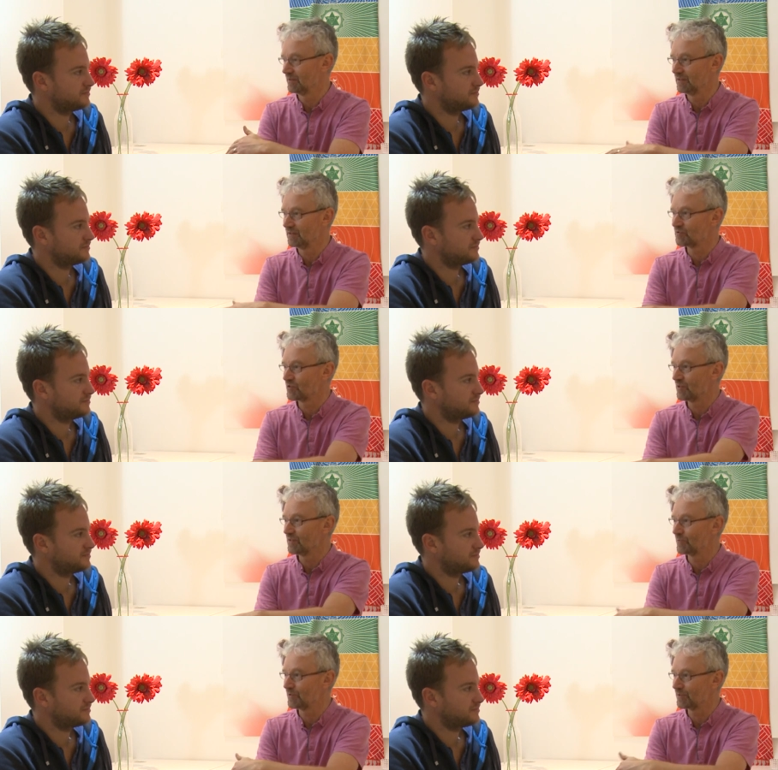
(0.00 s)
Speaker 1: little child
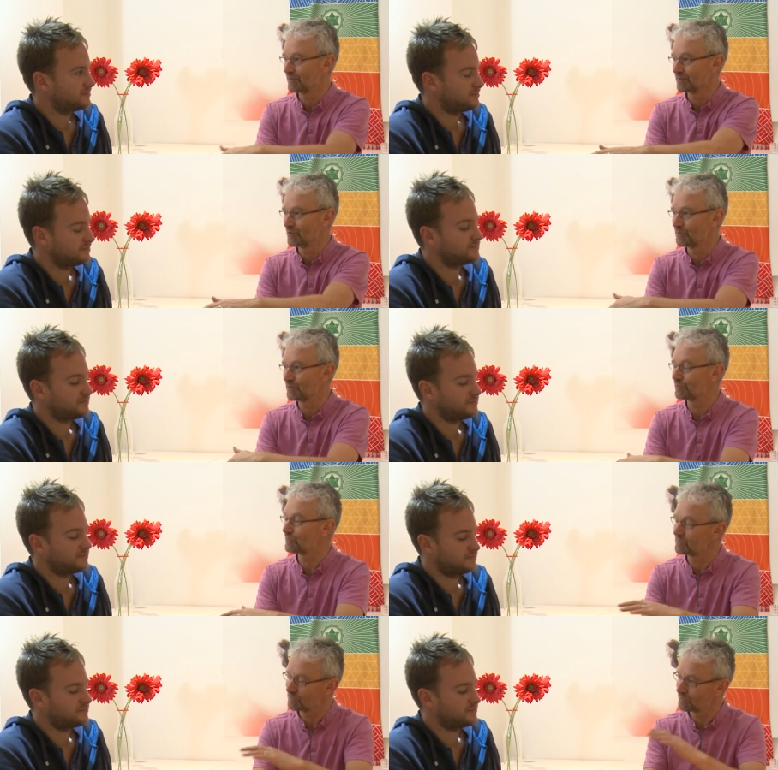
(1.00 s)
walking coming
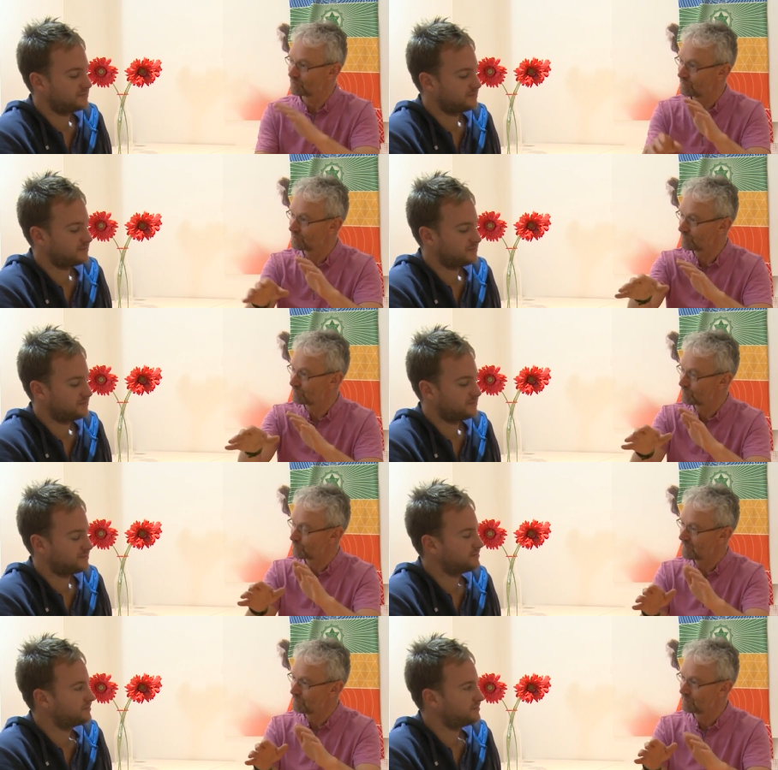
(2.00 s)
towards you, or you know
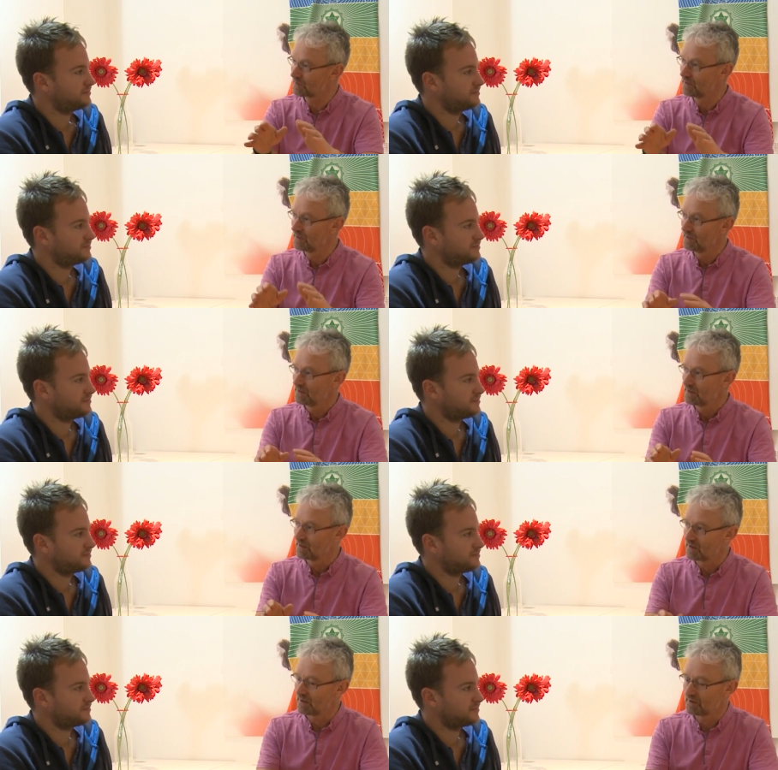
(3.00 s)
that people.
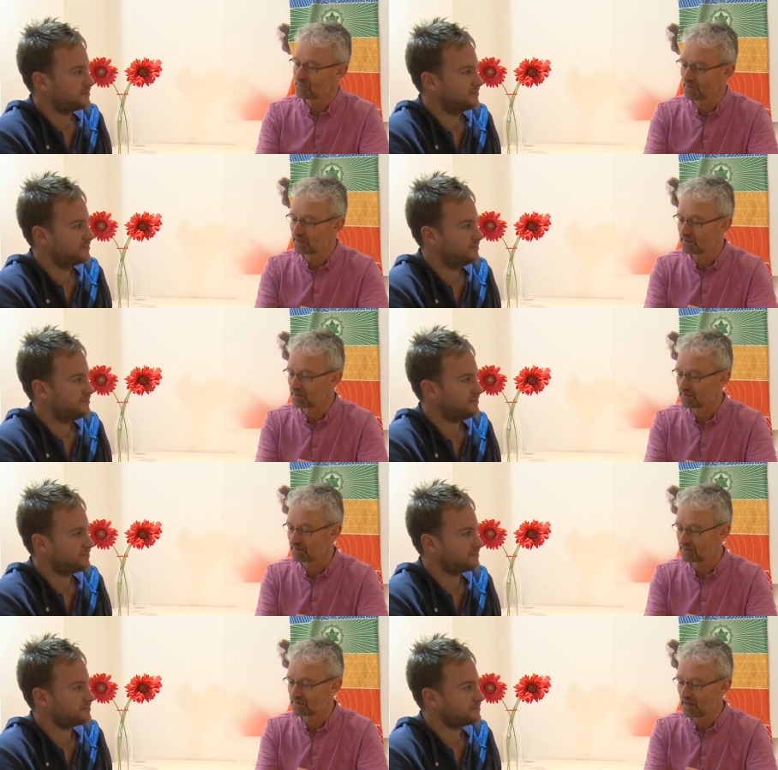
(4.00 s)
I find that
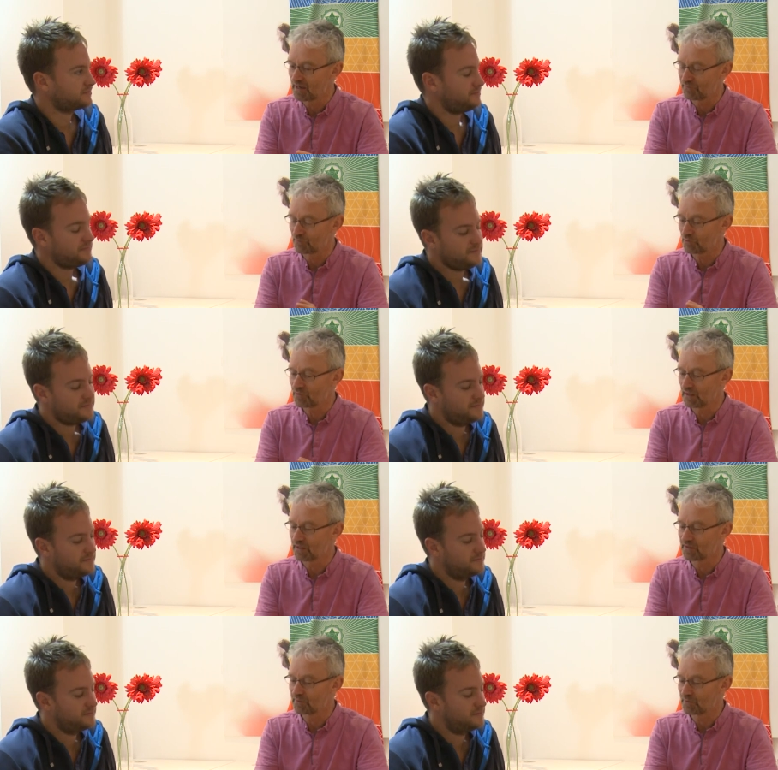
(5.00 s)
after working
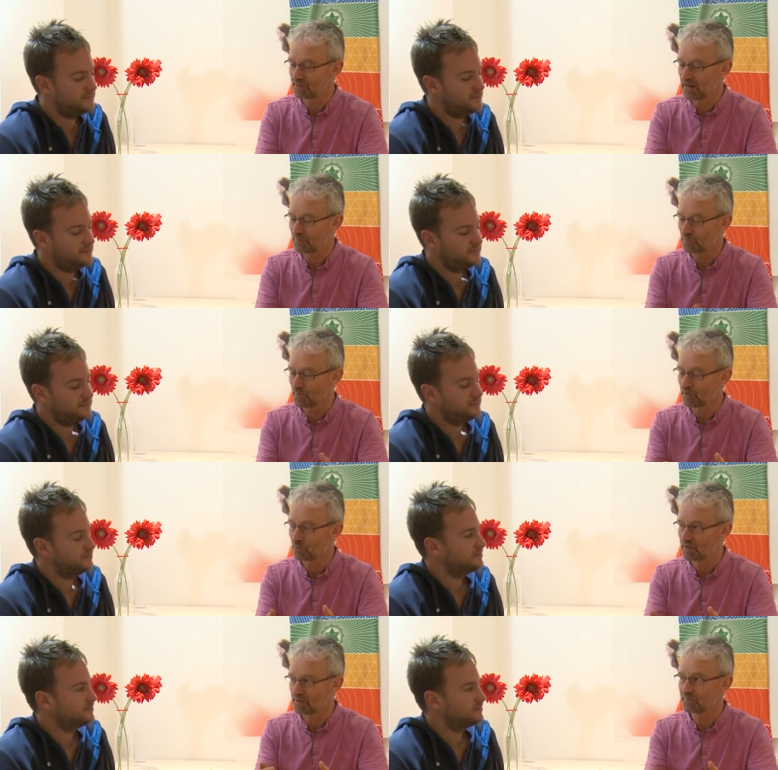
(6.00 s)
like this with the labyrinth, my
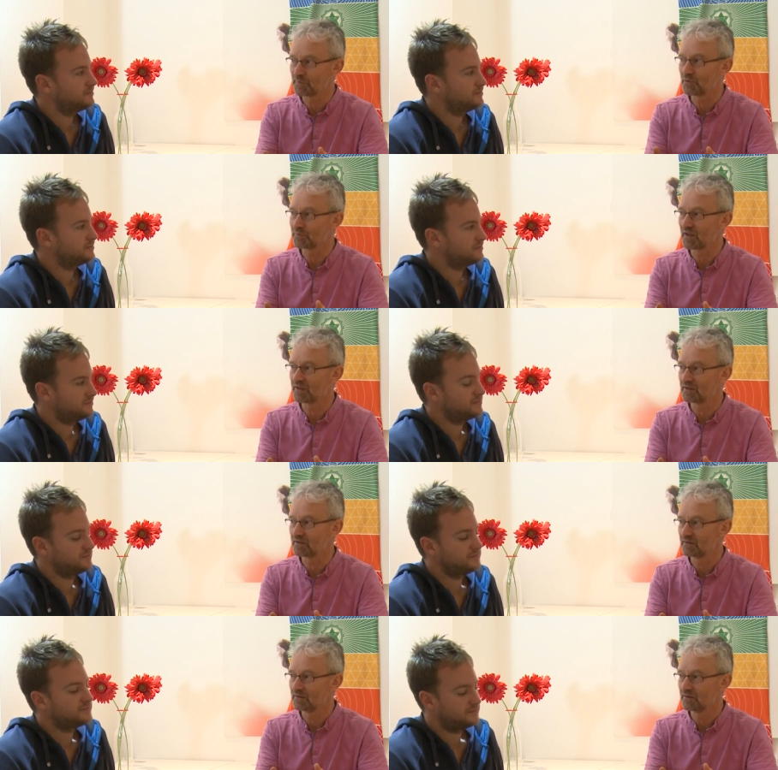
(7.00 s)
awareness becomes
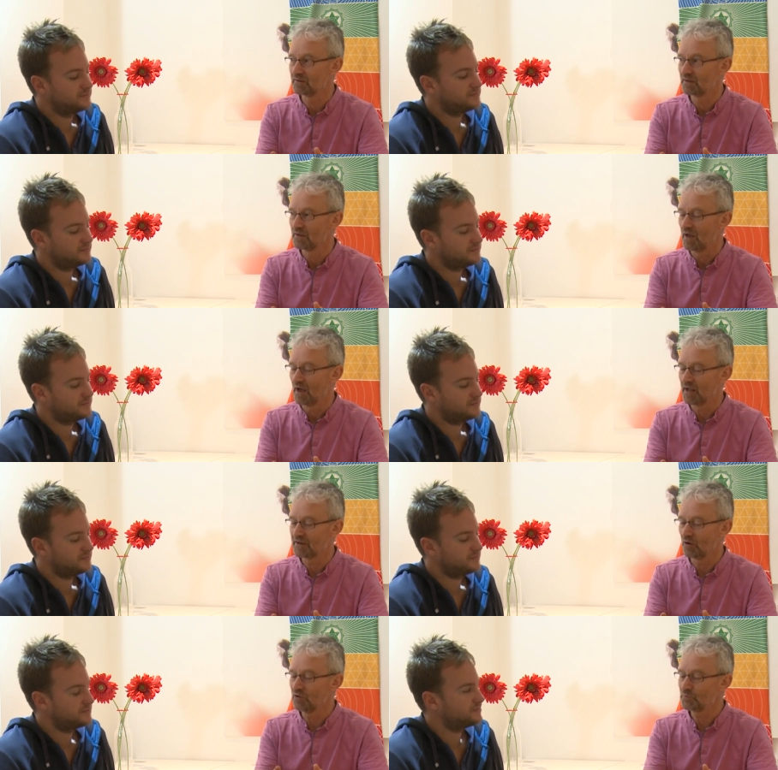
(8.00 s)
heightened.
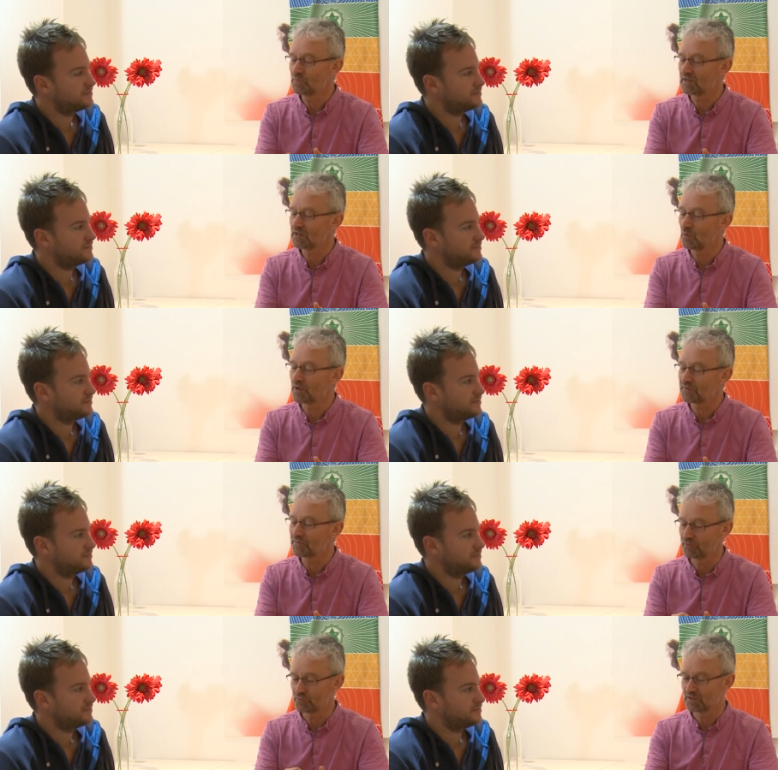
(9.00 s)
And ultimately what
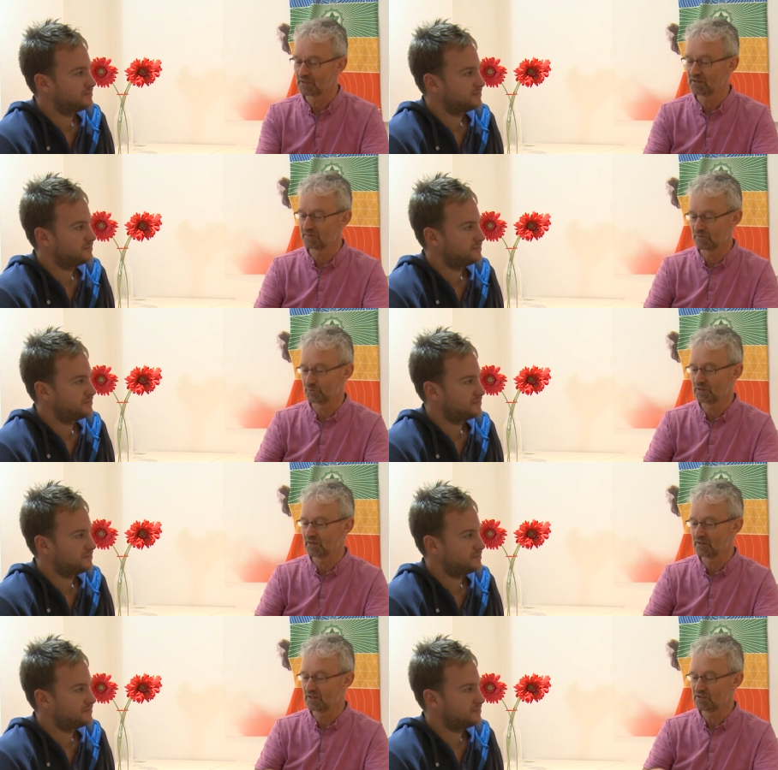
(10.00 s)
it's doing is it's
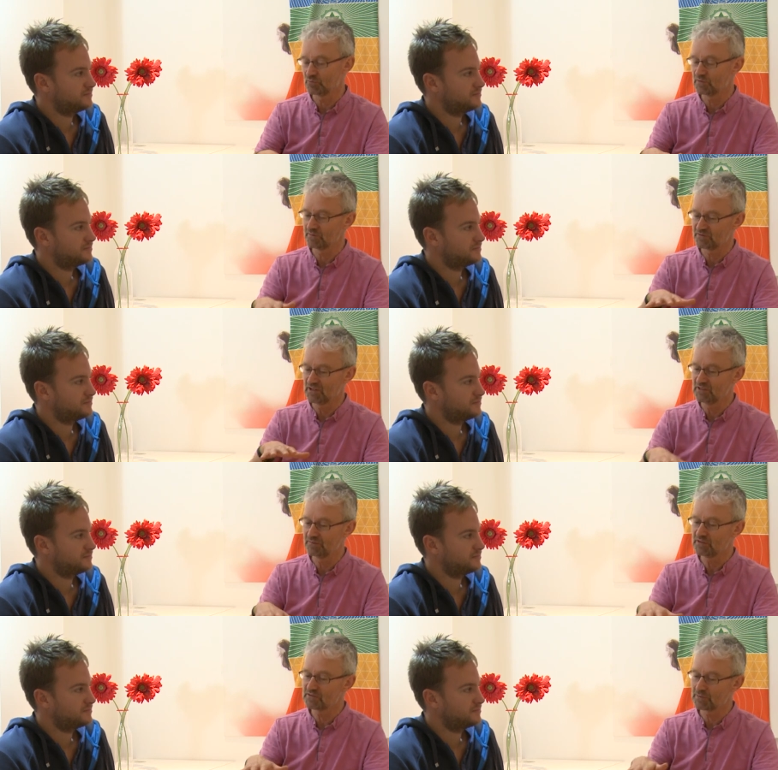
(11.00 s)
bringing each one of us
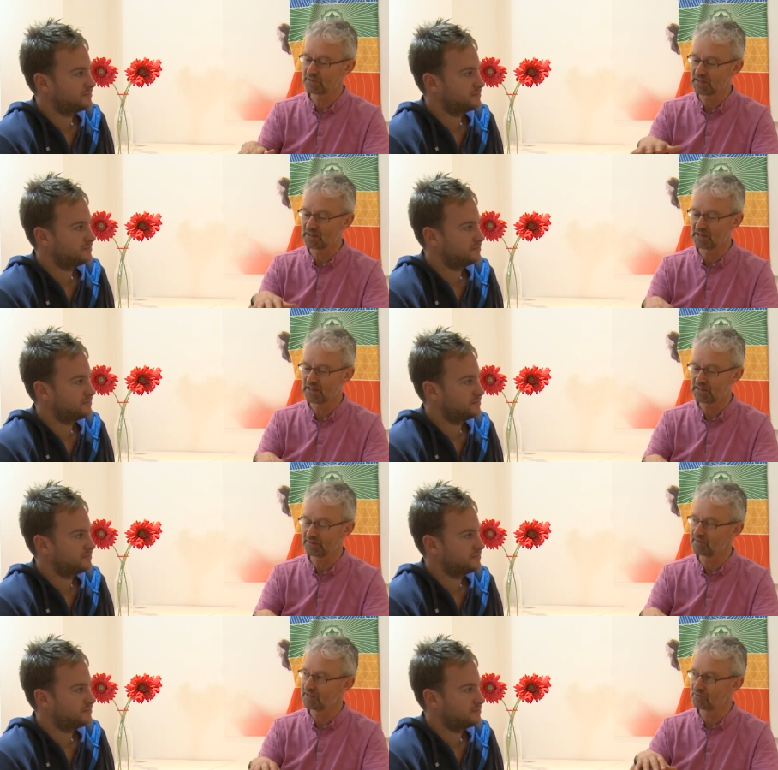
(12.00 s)
individually and then
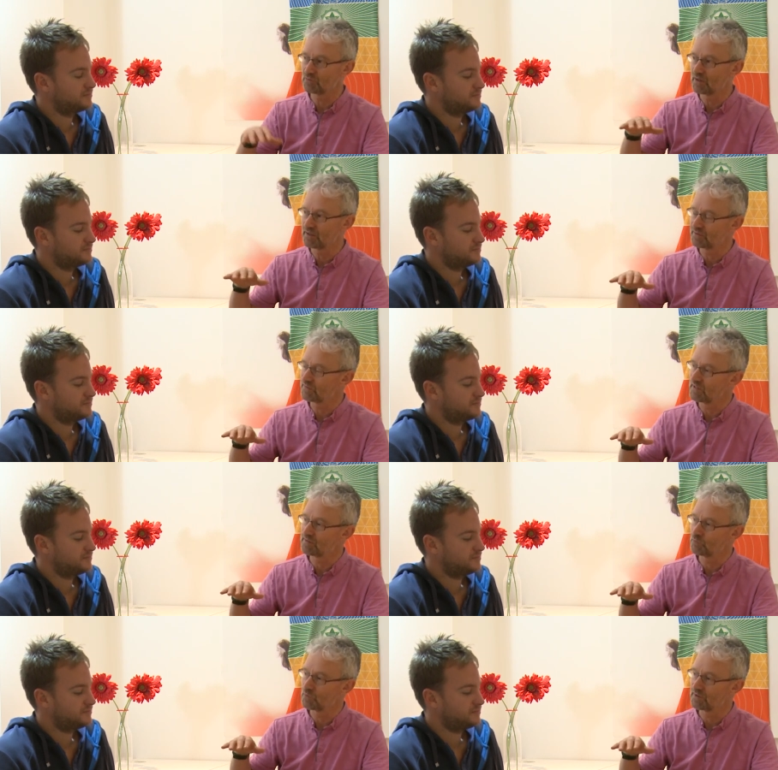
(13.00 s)
collectively to a higher state
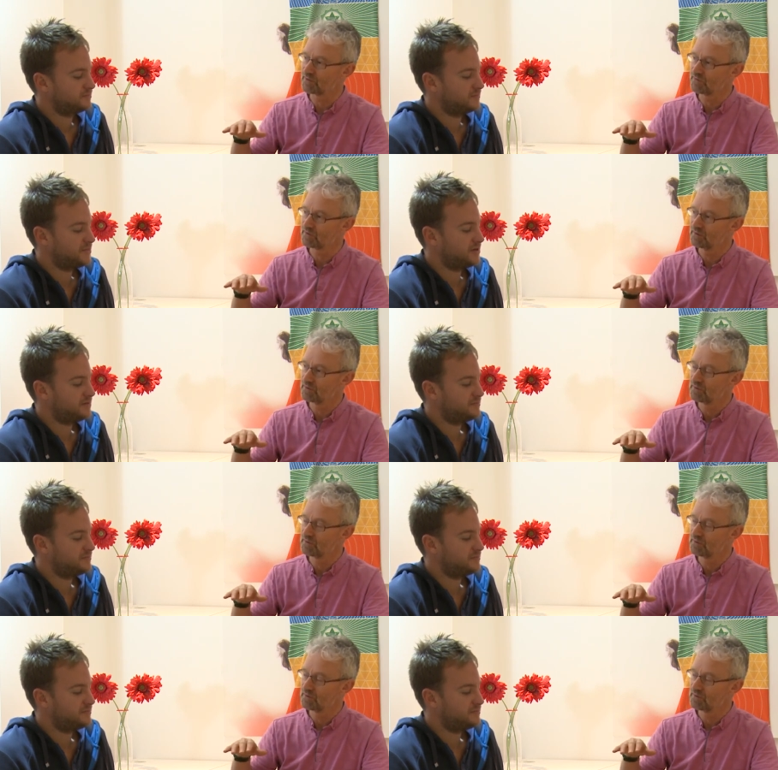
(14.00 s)
of awareness. Yeah.